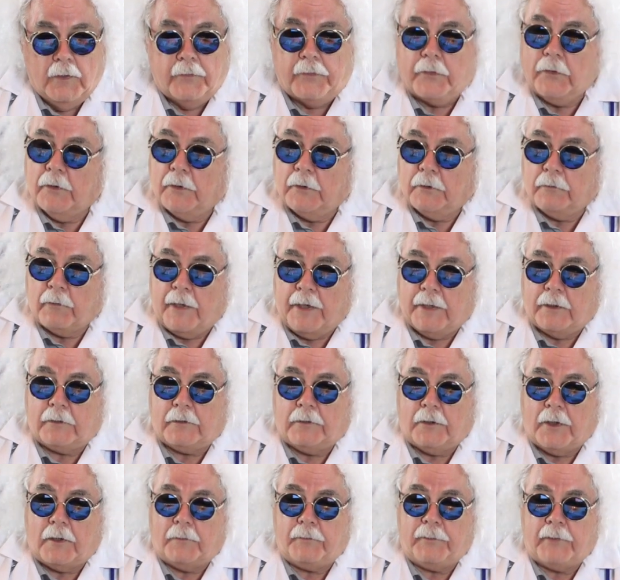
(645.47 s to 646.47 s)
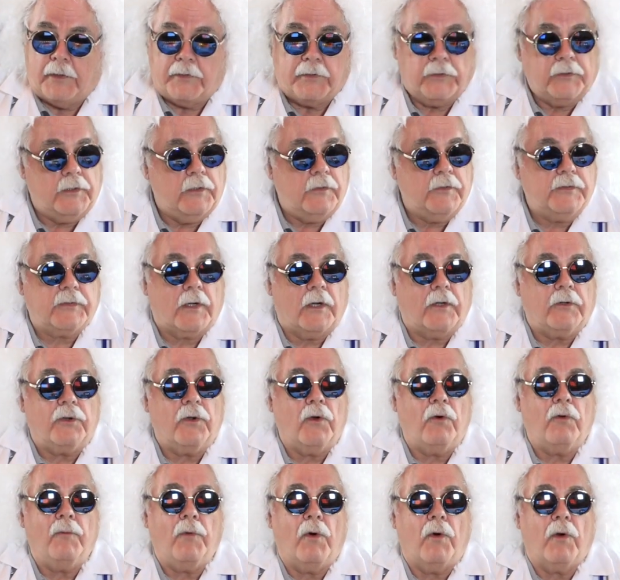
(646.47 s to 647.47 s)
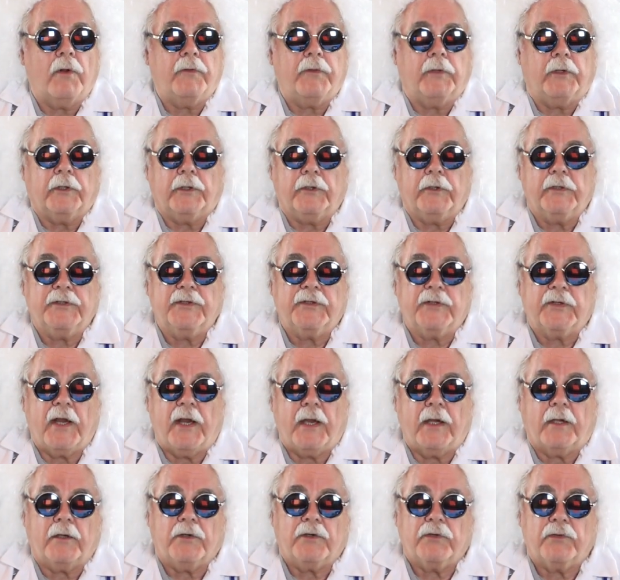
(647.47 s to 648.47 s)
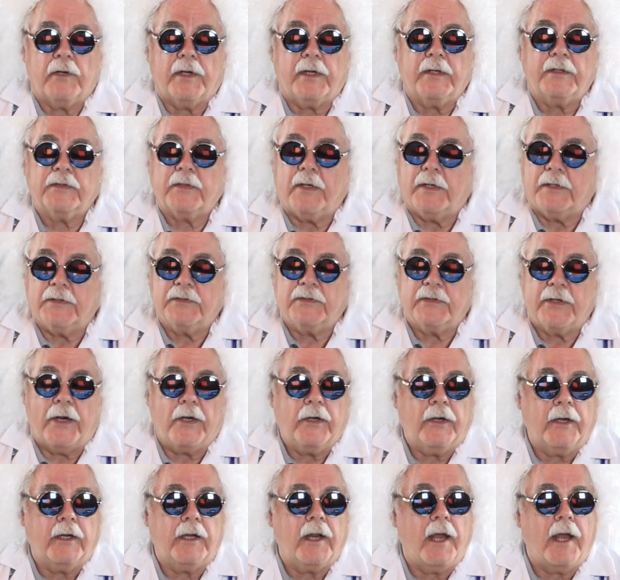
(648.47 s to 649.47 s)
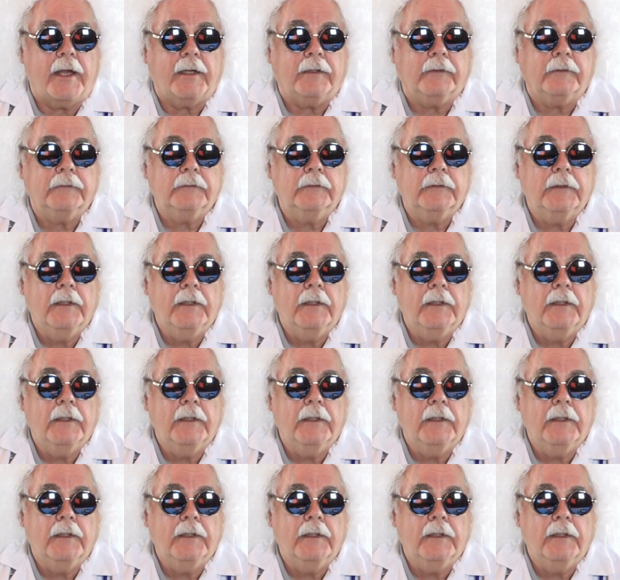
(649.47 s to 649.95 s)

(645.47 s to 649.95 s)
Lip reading: They're a great club, and the dues are no more than a good steak and drinks on Saturday night.